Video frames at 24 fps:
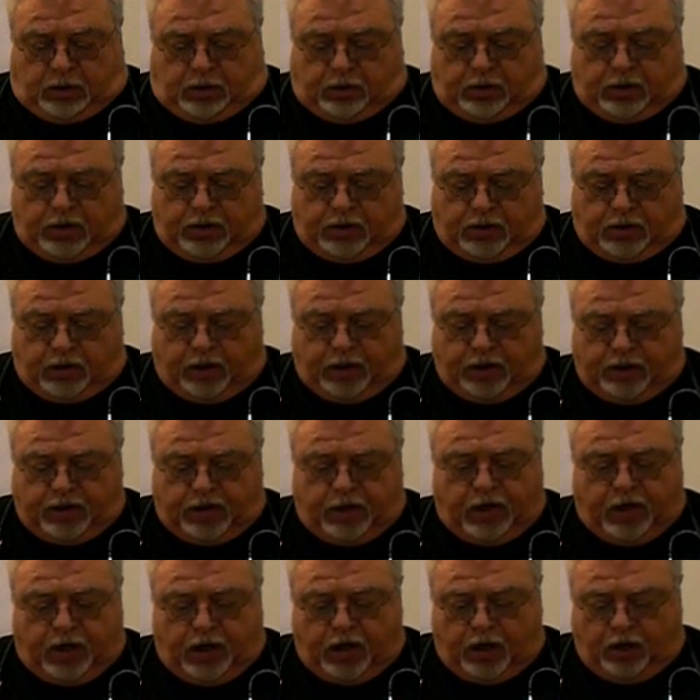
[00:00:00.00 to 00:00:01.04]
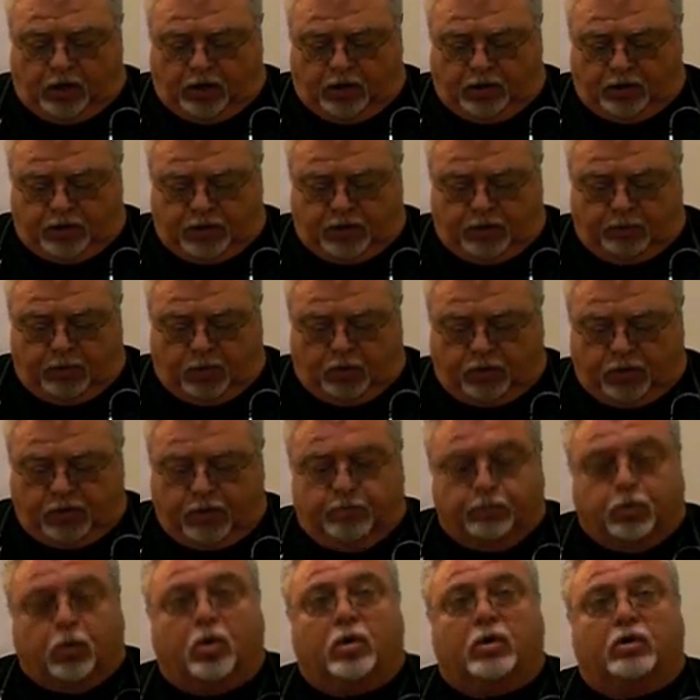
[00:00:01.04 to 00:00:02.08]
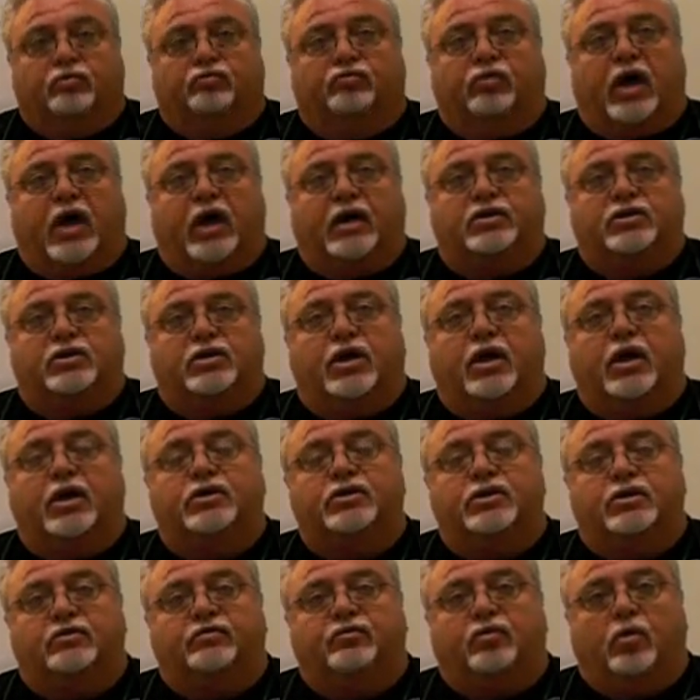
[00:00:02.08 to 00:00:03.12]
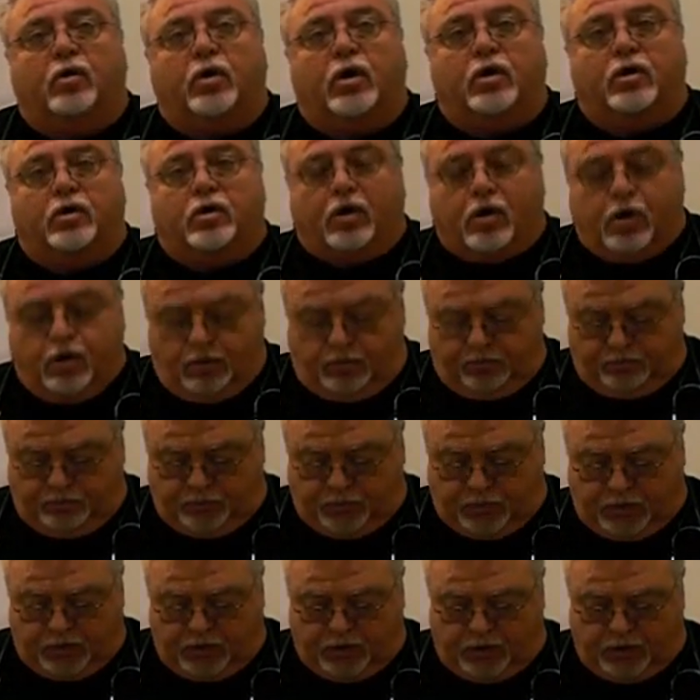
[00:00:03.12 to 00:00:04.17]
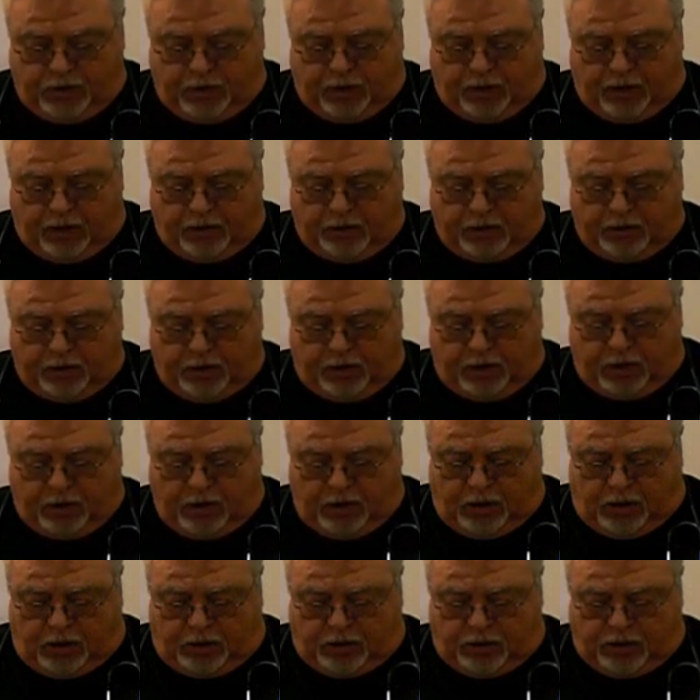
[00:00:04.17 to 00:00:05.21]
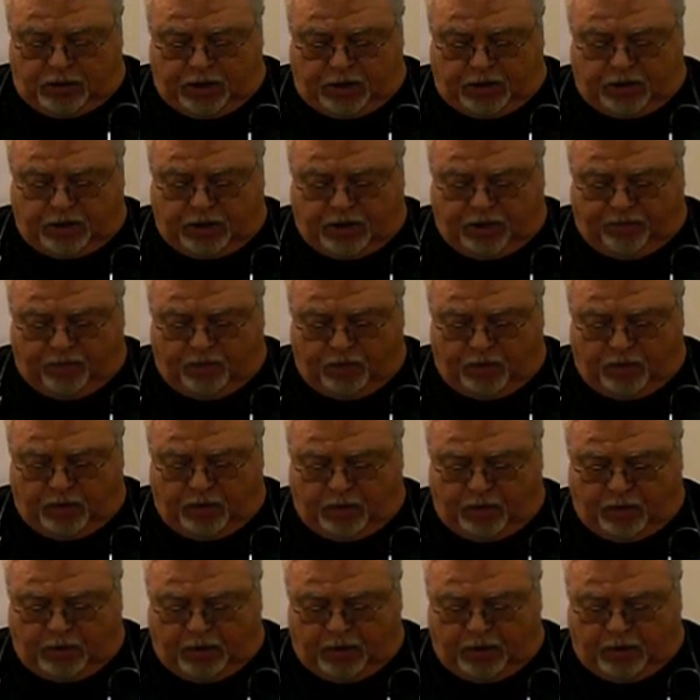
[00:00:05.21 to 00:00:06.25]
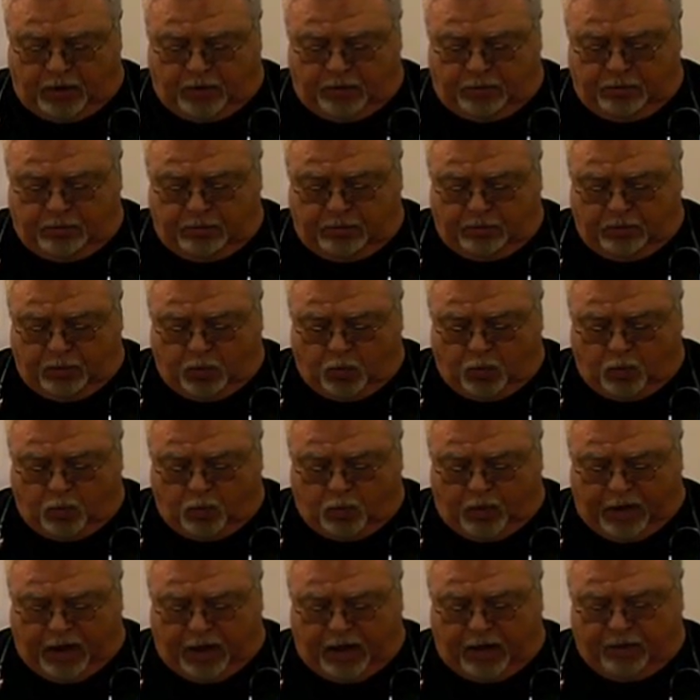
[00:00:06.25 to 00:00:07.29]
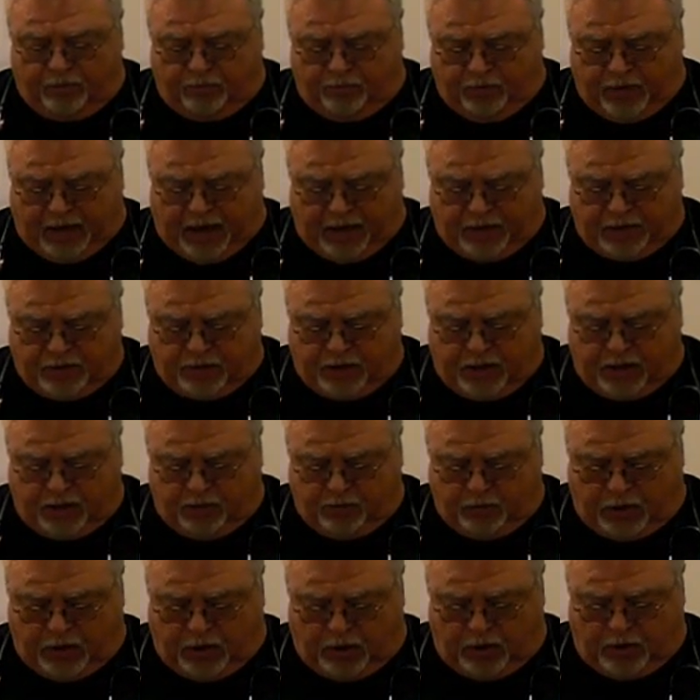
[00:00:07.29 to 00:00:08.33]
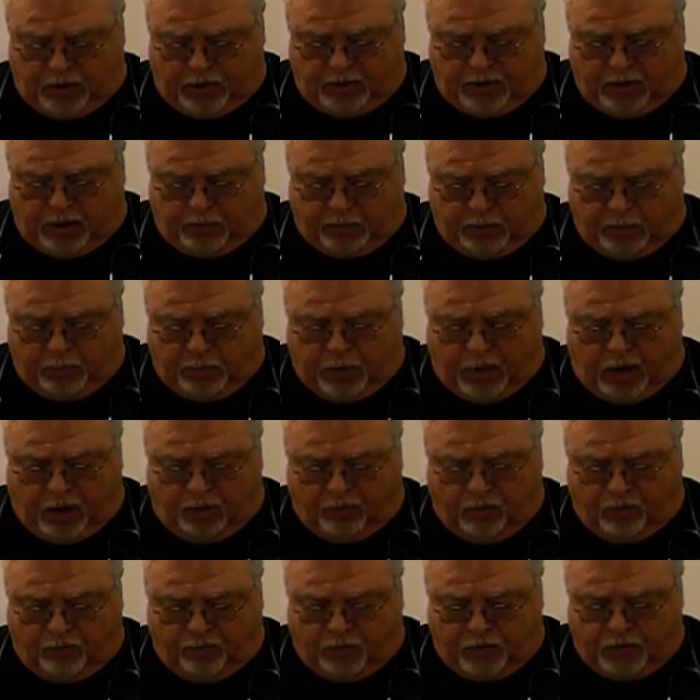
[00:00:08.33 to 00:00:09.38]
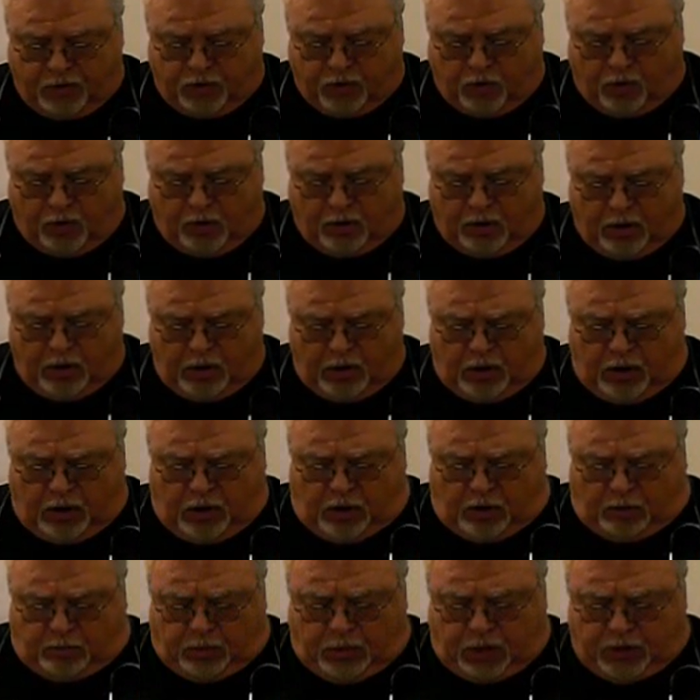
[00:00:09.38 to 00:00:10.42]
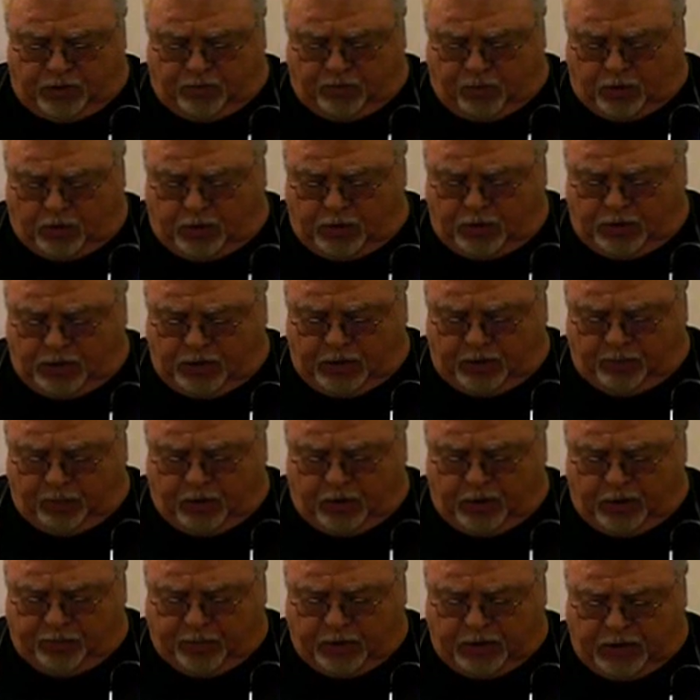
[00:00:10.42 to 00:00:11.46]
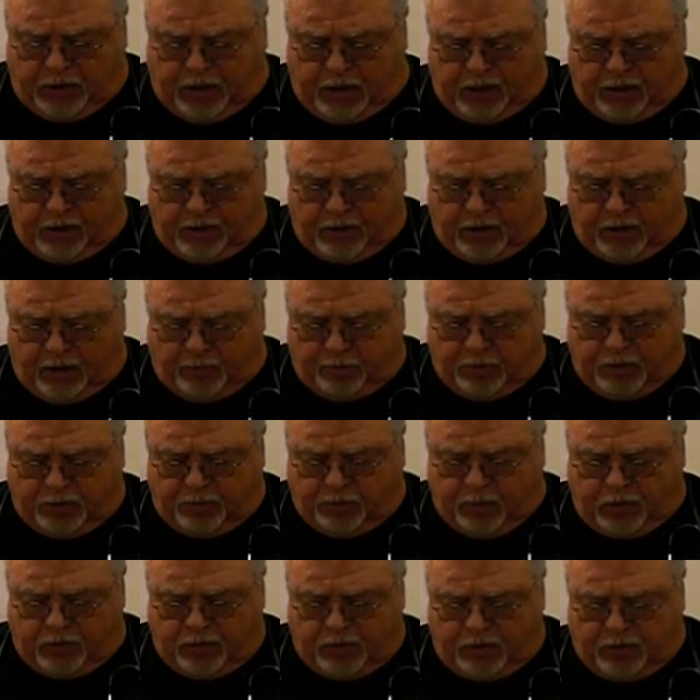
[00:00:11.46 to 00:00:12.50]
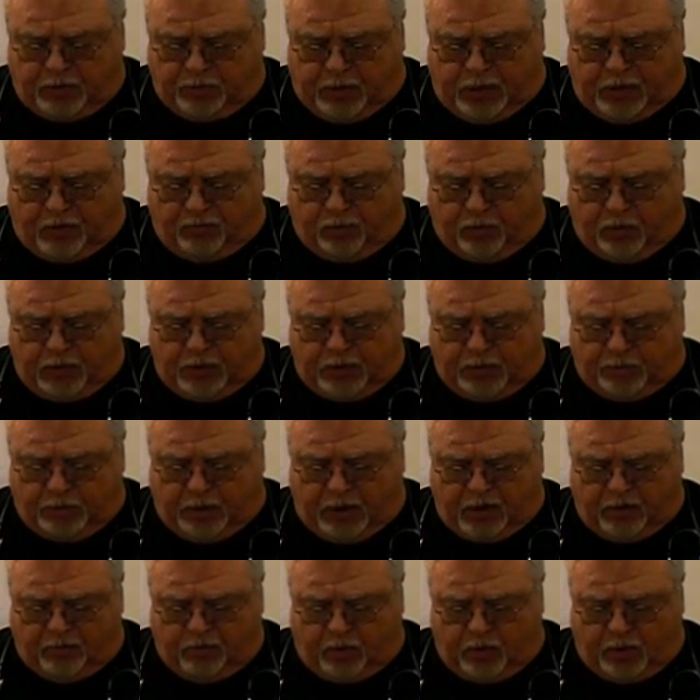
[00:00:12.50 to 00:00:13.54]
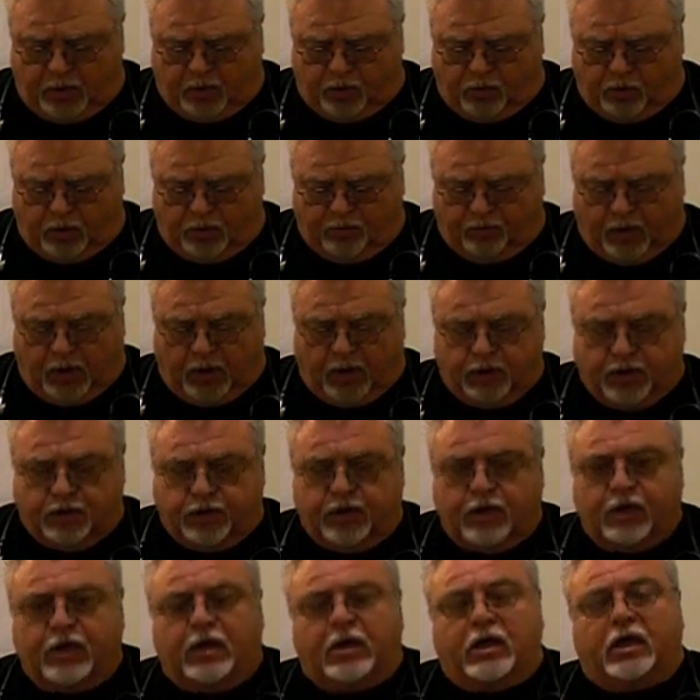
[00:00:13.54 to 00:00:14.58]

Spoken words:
This listing here is the most important vaccination for your dog. This indicates the 6 different way vaccine. We call it distemper parvo for short, but it's for distemper, hepatitis, leptospirosis, parainfluenza, parvo, and coronavirus.